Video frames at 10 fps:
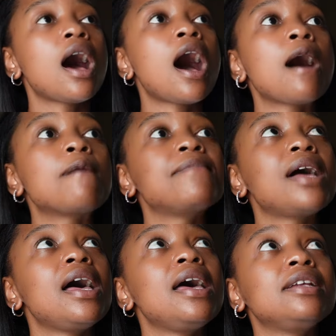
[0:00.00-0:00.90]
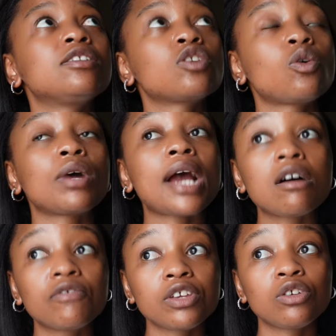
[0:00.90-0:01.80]
And so what
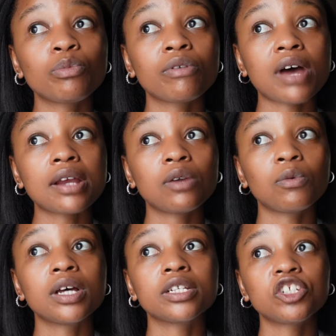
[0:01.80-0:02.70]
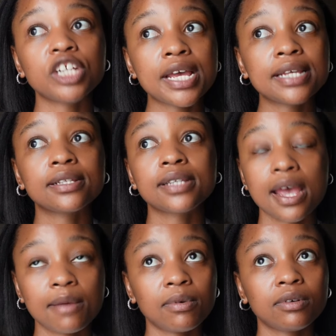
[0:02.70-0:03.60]
our venue provided was chairs,
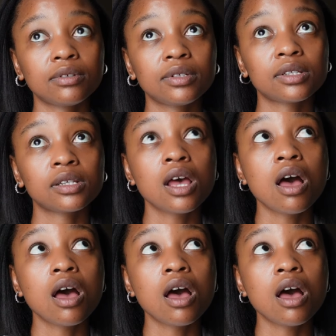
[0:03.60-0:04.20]
tables,